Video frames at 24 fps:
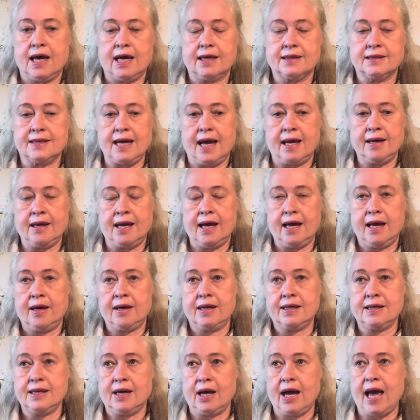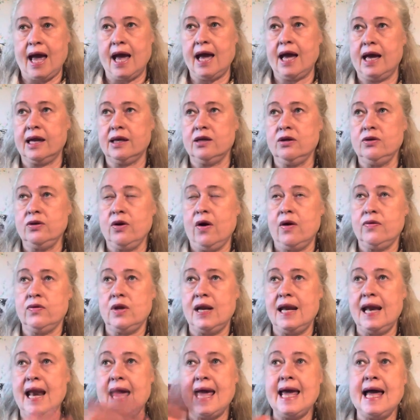uh, uh, you know, the
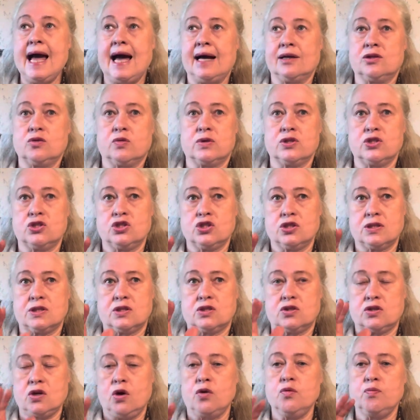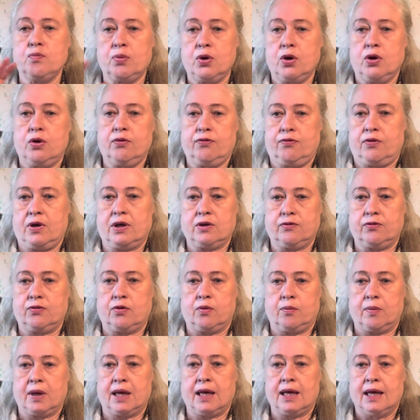layout was just so perfect for
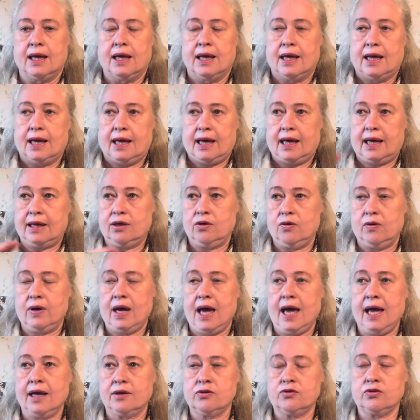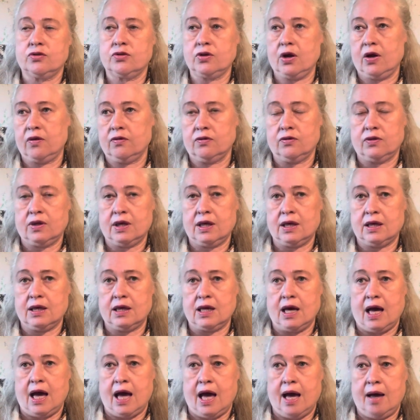me. You had
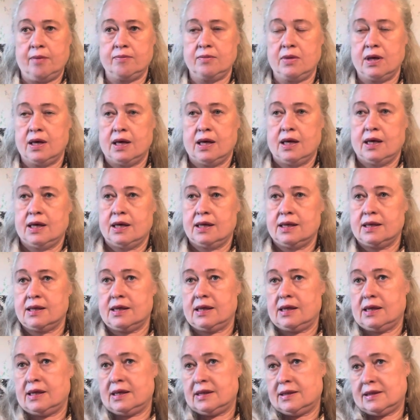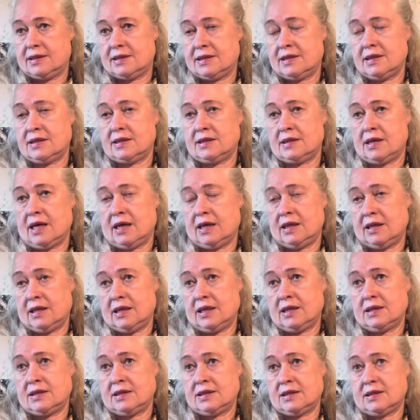the um, sit,
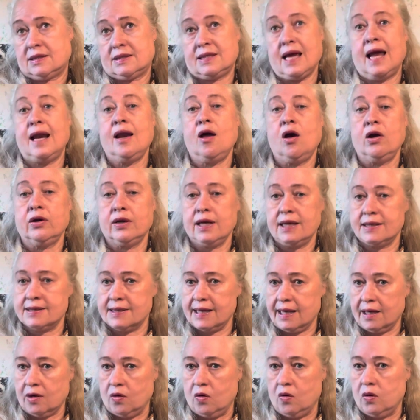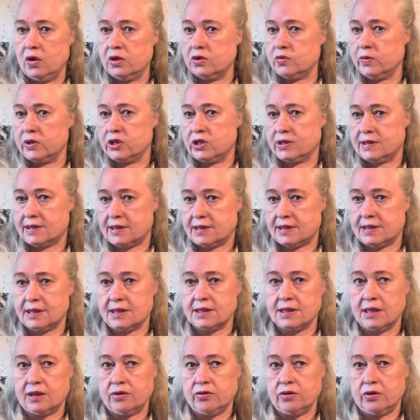the salon, as they call it, which is the
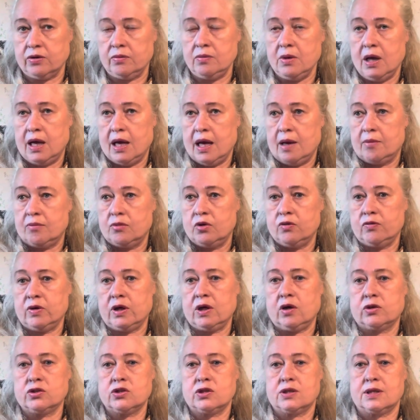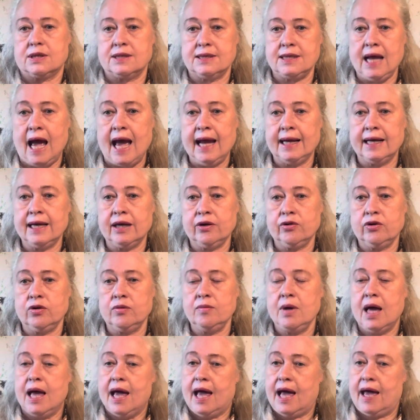sitting room, moving on to the dining
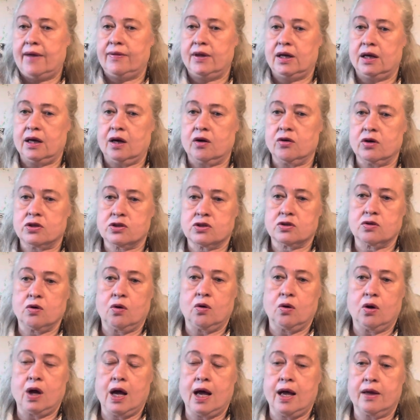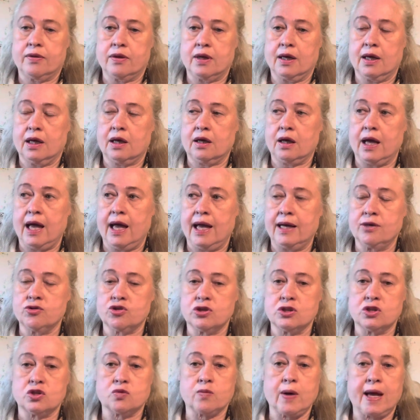room, and then across the uh, the
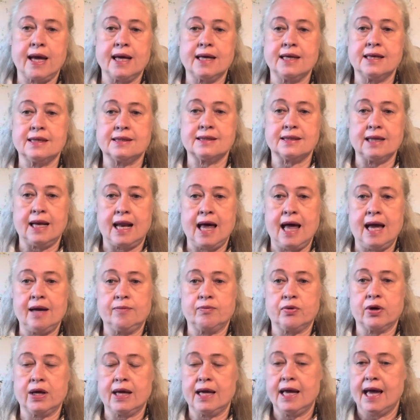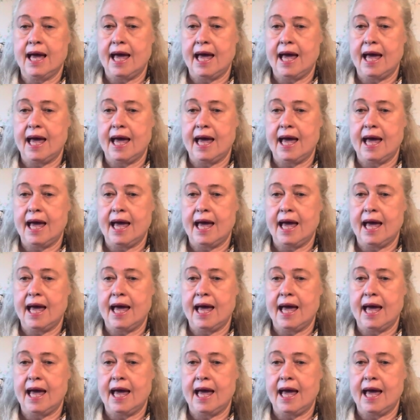entranceway is the library,